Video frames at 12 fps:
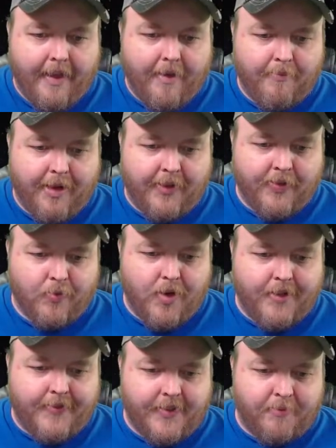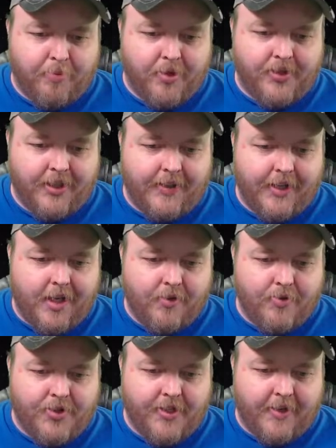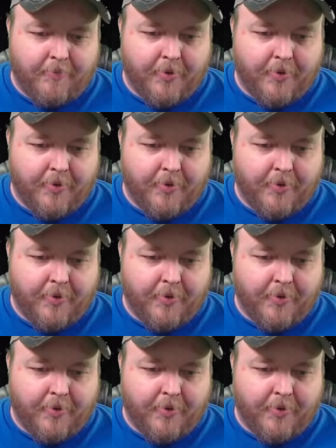My thrust is pushing the other ship.